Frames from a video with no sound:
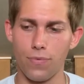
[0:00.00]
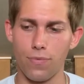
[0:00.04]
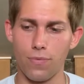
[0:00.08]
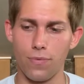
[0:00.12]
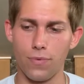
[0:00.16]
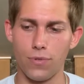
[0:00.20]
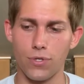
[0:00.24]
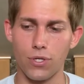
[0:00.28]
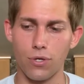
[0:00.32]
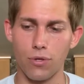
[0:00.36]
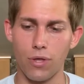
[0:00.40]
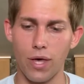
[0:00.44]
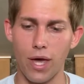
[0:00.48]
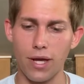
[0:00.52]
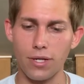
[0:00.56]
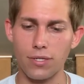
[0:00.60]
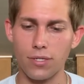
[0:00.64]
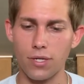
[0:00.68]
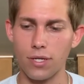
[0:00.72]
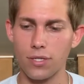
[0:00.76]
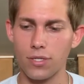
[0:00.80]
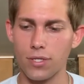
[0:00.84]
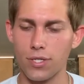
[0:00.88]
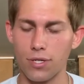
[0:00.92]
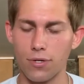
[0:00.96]
So the
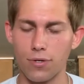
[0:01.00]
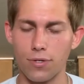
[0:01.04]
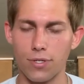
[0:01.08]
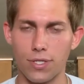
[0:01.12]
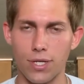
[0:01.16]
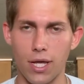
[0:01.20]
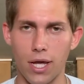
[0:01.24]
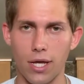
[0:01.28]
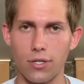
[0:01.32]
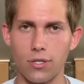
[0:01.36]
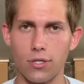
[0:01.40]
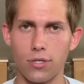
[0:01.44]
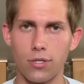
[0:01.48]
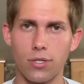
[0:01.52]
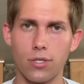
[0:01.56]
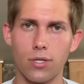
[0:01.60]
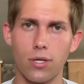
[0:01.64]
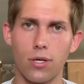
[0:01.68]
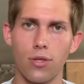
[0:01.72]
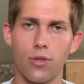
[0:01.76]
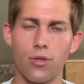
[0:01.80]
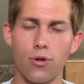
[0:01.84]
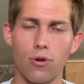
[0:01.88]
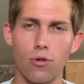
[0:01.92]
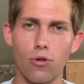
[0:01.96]
X-Line series
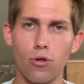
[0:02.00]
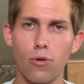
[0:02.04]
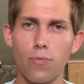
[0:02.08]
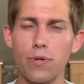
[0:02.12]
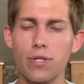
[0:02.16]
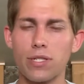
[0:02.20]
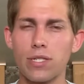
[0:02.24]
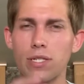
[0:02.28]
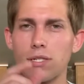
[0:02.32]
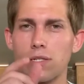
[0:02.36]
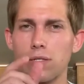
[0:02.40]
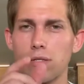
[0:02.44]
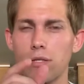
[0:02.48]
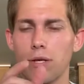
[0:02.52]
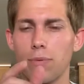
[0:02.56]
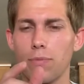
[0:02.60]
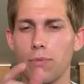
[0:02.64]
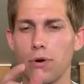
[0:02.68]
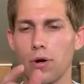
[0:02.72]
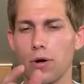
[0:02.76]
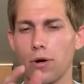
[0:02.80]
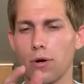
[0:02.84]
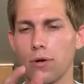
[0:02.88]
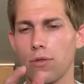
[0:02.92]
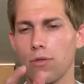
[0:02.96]
gauges, they're a little bit
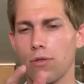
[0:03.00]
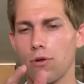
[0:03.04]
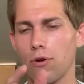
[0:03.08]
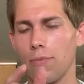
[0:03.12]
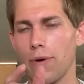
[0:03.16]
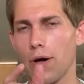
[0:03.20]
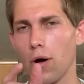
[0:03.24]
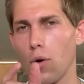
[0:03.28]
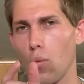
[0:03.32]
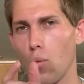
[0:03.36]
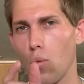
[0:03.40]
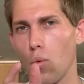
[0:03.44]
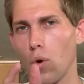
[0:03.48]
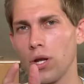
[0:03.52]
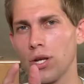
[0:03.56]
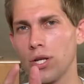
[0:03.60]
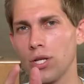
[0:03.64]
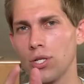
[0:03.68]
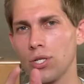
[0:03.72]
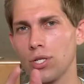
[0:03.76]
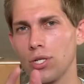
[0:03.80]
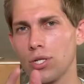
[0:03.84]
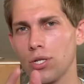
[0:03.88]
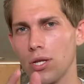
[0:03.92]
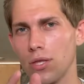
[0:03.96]
slimmer. They're about 1
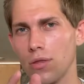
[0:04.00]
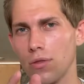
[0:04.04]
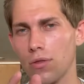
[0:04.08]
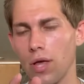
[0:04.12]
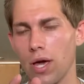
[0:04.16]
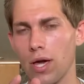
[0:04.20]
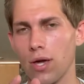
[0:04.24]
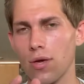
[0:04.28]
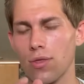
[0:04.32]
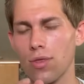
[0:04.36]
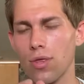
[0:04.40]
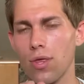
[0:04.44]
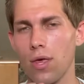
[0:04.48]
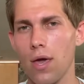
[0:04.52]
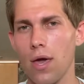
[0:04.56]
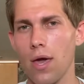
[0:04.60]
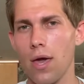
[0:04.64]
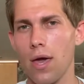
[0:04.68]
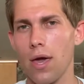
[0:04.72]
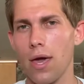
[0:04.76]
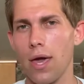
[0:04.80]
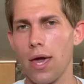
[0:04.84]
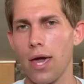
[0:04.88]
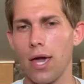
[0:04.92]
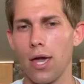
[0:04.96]
inch in length,
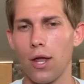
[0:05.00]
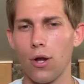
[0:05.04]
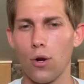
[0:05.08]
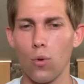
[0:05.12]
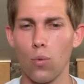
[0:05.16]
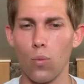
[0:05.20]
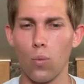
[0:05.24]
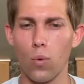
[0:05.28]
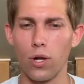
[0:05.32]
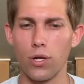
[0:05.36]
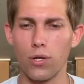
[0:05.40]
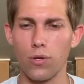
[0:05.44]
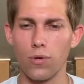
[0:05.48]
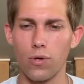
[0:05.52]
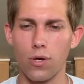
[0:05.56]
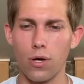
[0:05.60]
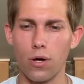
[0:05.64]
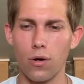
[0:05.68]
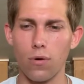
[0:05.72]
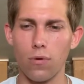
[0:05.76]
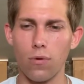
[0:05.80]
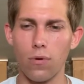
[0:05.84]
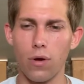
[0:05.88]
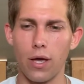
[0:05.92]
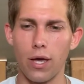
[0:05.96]
and when you
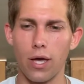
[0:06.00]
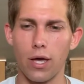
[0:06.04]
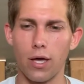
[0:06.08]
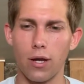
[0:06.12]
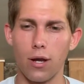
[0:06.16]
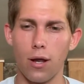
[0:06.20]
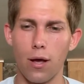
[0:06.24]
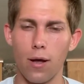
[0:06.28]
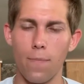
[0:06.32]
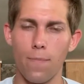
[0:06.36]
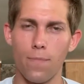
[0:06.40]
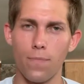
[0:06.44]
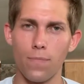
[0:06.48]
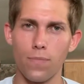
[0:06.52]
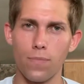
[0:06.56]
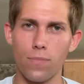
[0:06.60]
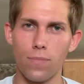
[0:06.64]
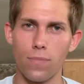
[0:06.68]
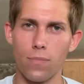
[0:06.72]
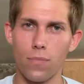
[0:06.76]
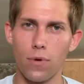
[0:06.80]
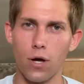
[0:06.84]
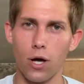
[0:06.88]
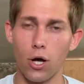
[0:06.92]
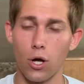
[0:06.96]
go
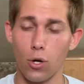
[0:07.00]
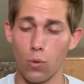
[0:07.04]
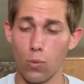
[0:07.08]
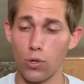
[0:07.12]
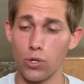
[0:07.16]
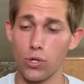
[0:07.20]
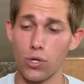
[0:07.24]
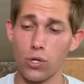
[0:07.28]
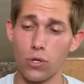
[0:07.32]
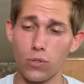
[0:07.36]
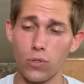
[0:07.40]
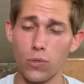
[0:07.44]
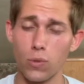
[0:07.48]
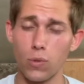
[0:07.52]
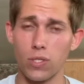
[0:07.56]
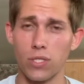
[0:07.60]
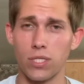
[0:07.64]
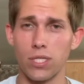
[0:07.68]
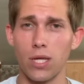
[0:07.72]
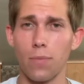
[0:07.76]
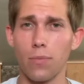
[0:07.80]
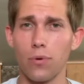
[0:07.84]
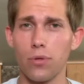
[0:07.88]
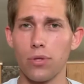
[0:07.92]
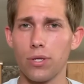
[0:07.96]
to
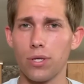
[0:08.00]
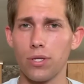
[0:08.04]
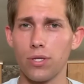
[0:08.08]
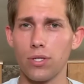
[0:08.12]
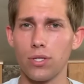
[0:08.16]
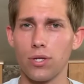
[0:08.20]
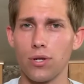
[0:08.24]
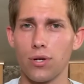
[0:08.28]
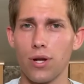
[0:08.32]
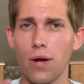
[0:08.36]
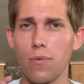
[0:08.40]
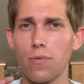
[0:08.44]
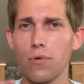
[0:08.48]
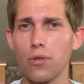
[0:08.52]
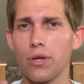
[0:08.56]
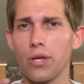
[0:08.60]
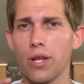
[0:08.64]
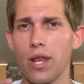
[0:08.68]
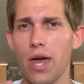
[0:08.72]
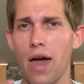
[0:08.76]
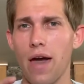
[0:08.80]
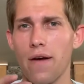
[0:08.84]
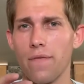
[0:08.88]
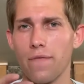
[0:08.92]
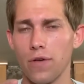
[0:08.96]
assemble these, you're not really
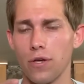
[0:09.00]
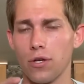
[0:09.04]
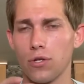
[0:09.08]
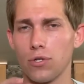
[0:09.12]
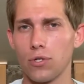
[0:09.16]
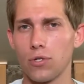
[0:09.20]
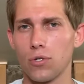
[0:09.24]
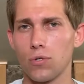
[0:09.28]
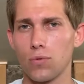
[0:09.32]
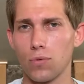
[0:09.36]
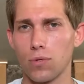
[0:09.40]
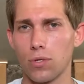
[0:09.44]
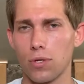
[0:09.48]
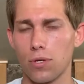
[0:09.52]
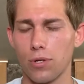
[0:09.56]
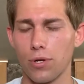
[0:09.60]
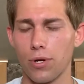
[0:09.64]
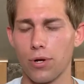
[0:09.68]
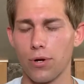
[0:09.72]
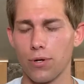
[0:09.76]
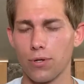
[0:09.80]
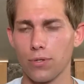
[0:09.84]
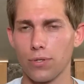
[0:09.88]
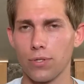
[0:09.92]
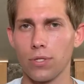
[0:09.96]
going to have issues with
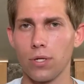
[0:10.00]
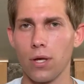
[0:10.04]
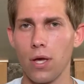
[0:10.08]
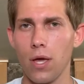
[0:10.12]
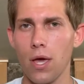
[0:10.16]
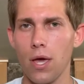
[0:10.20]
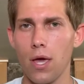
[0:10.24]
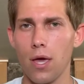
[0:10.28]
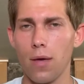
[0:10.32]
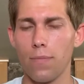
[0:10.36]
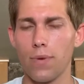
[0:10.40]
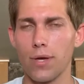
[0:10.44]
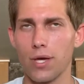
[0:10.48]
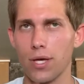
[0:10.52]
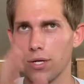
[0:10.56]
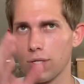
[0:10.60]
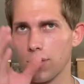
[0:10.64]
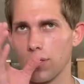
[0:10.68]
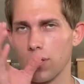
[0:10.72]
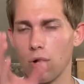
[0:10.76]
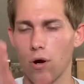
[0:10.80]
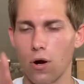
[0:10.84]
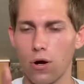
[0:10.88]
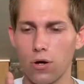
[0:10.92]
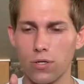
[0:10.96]
clearance, because
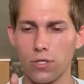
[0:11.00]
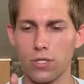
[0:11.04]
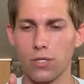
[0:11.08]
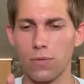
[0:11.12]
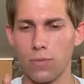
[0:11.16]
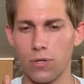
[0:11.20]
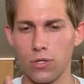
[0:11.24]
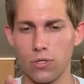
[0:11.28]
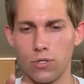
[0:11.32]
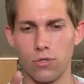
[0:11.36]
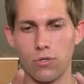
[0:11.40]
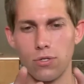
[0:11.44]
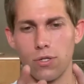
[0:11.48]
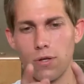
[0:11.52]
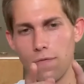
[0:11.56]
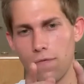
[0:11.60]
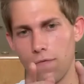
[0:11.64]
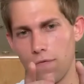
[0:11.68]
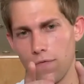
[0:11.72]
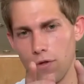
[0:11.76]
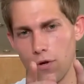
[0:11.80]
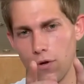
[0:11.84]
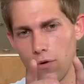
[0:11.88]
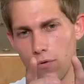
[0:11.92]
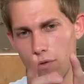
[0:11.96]
there are some issues
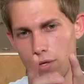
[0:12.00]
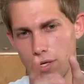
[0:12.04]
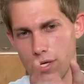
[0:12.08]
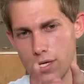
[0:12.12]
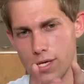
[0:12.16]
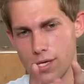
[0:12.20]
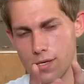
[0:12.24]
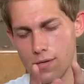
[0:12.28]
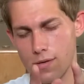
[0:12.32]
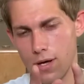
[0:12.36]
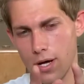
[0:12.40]
if the